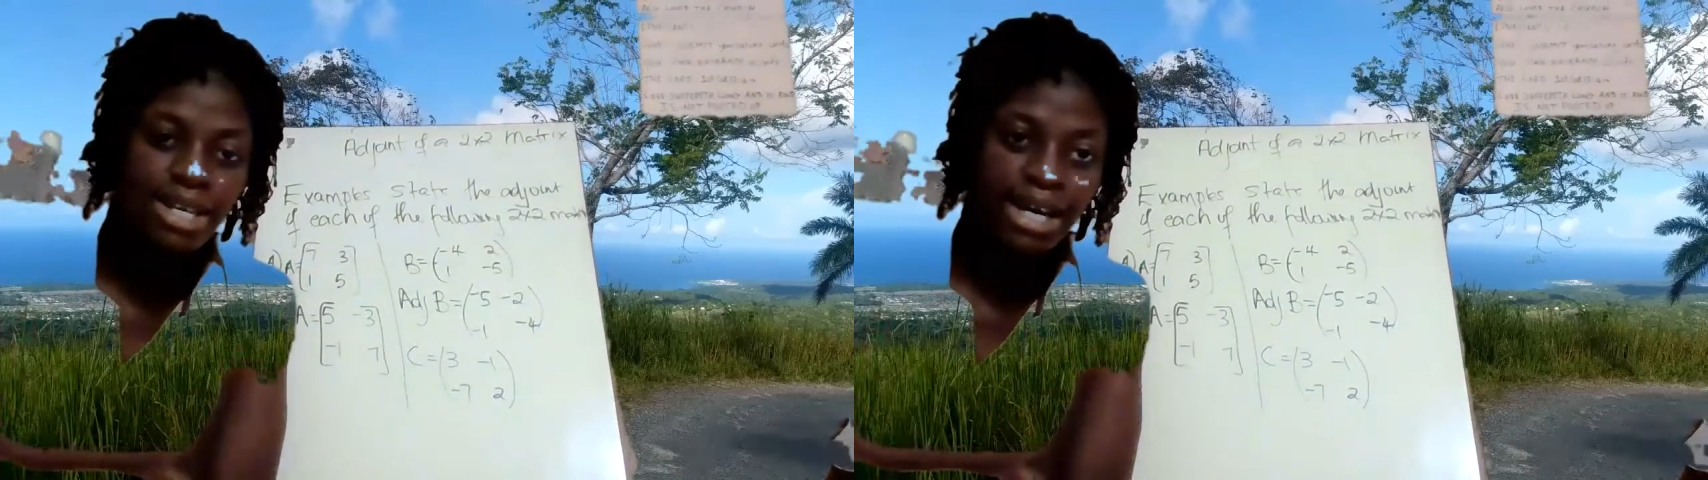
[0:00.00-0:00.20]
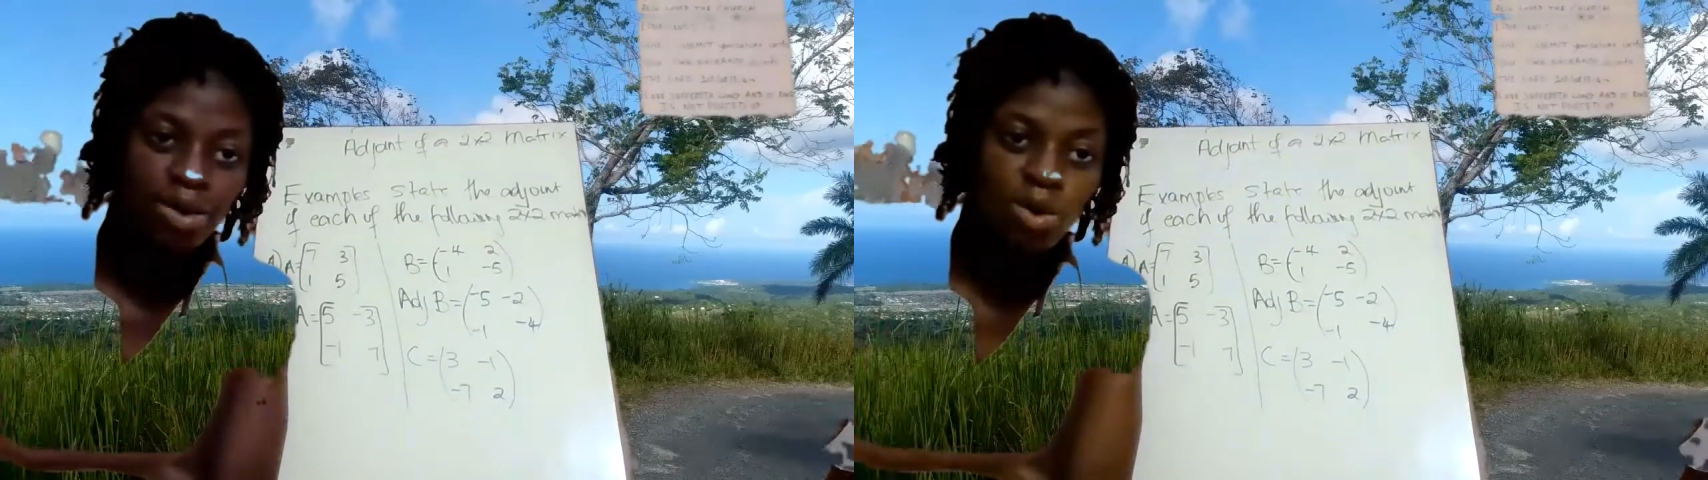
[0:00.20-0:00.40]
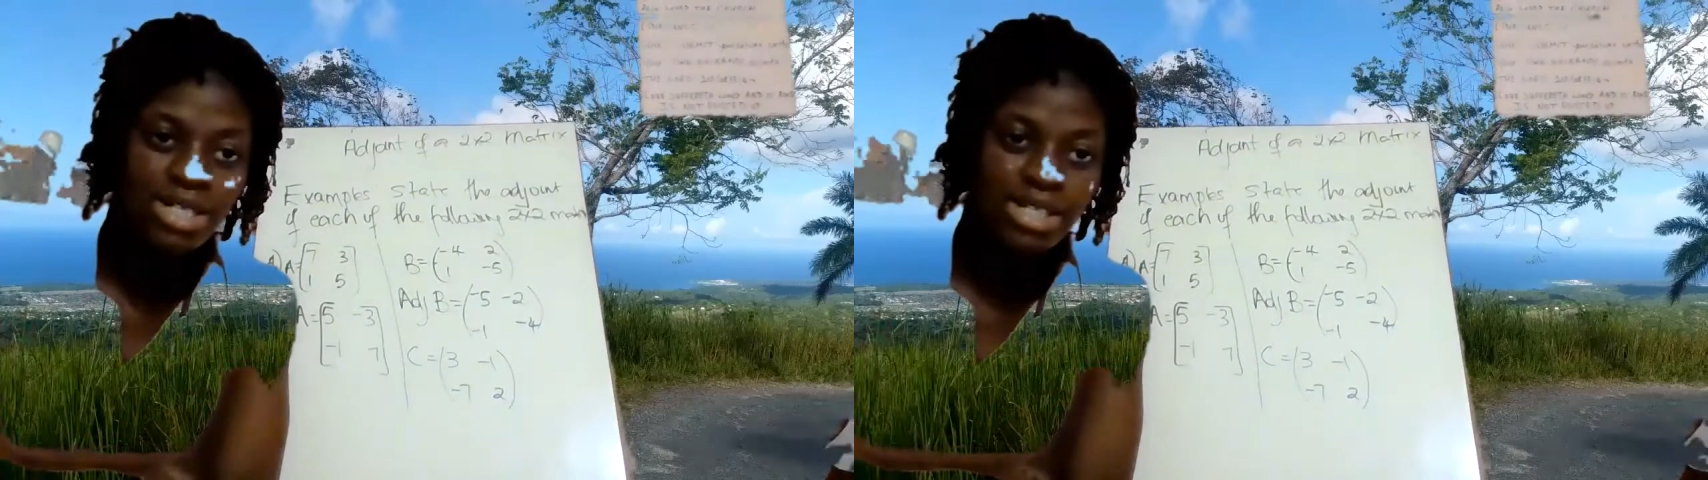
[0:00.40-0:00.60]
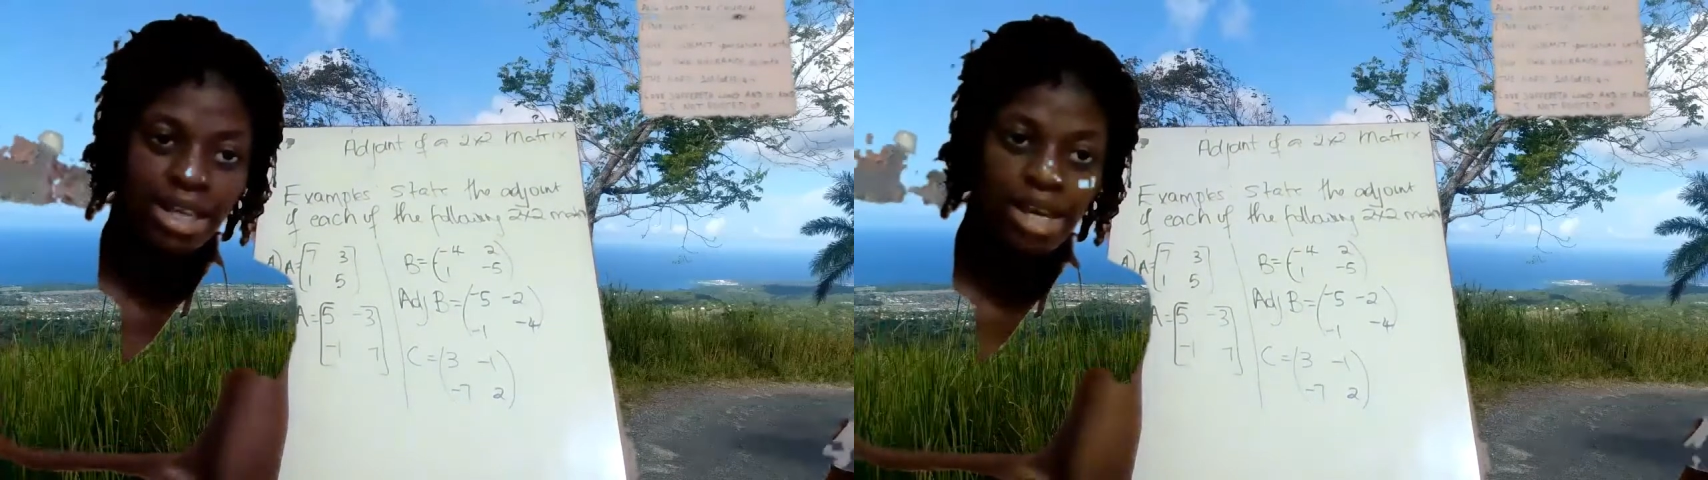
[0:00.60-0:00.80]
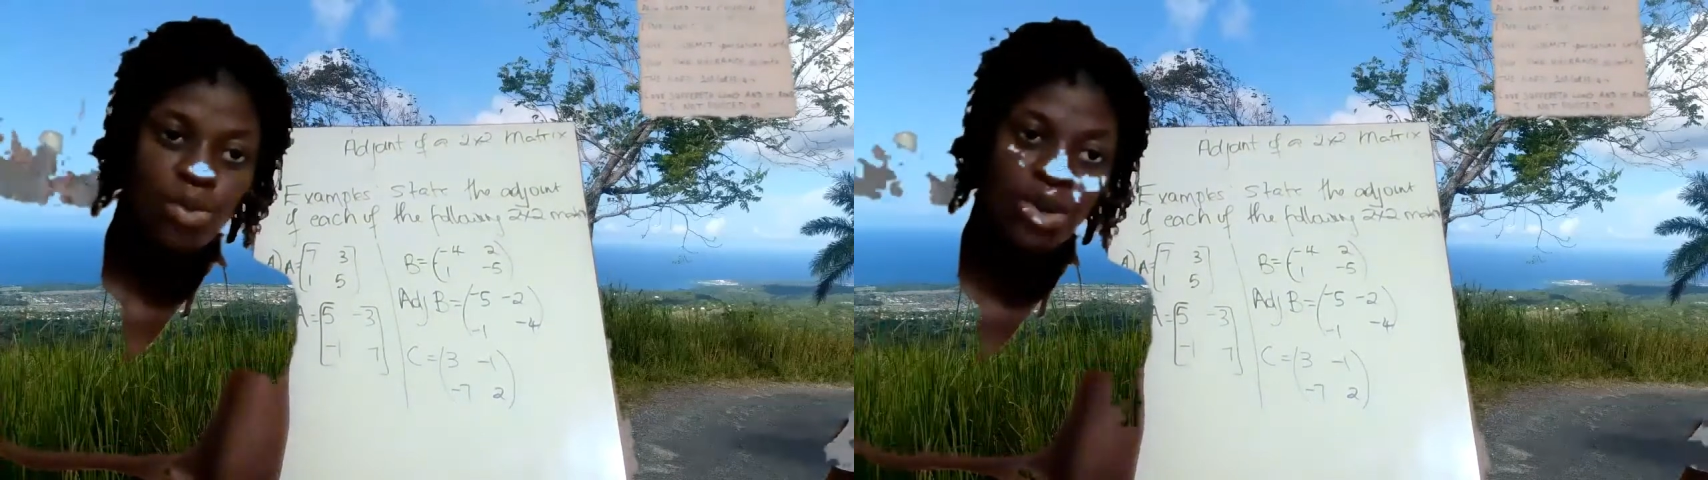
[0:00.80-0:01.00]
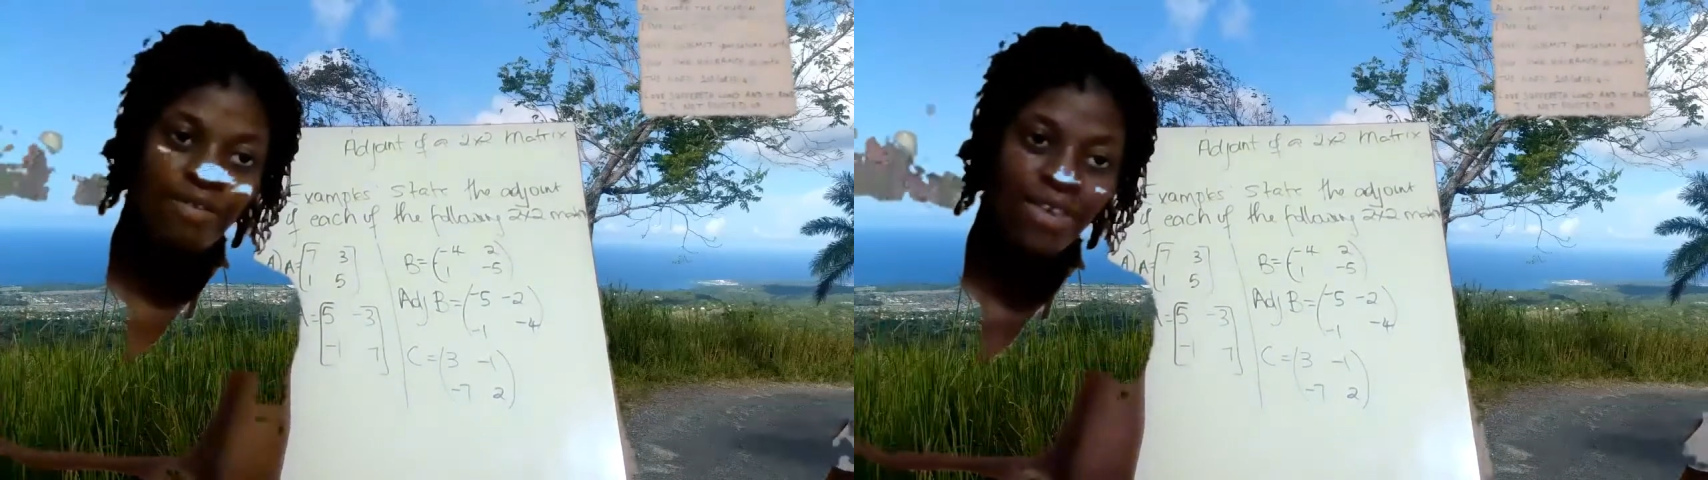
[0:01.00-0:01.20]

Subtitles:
and once again we're